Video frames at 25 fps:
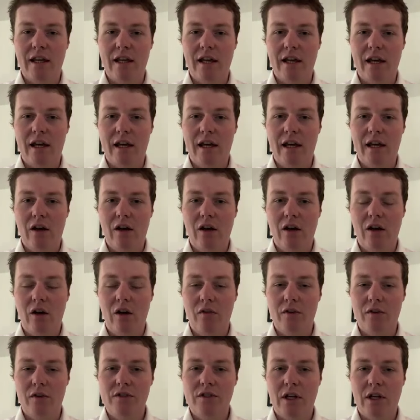
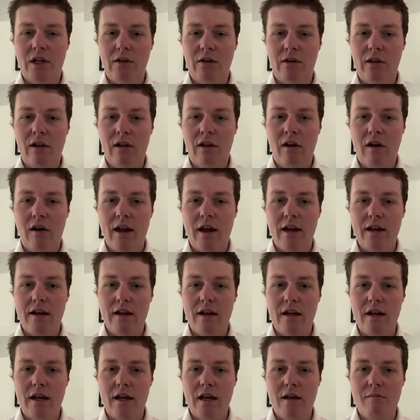on The Sun Online,
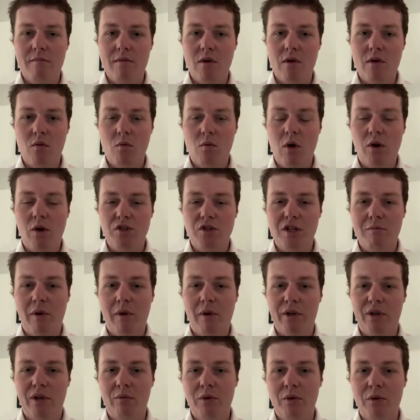while she
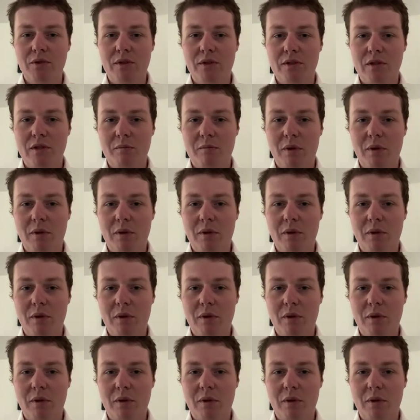might not want it to